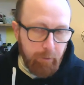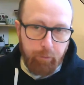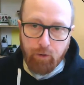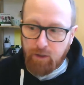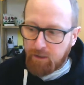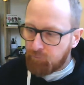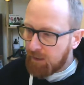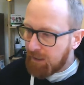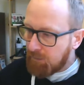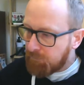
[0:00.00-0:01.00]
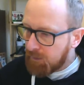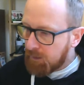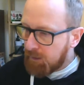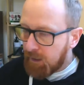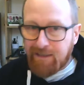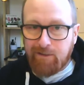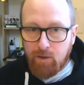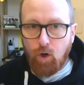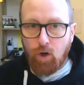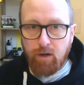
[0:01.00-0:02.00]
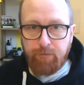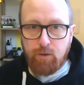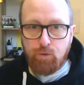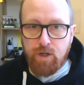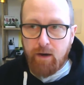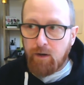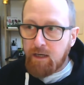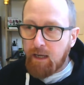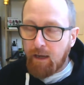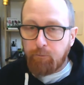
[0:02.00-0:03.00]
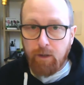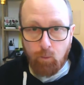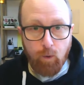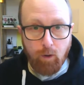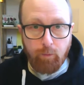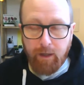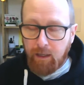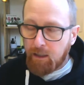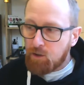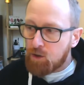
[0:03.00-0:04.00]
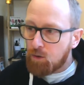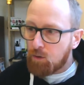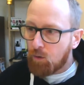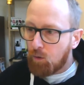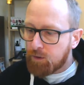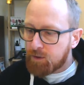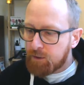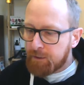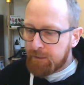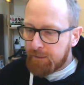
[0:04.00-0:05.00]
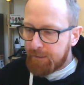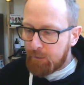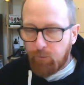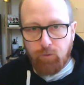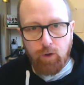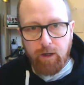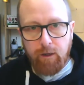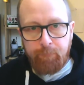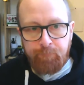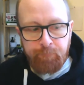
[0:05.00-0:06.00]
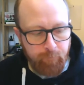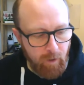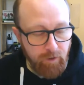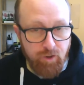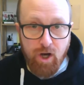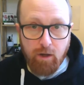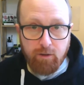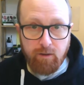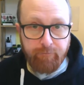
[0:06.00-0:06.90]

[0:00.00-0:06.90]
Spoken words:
Project Relief. It's not an official charity yet, but it will be in due course. We've got a chartered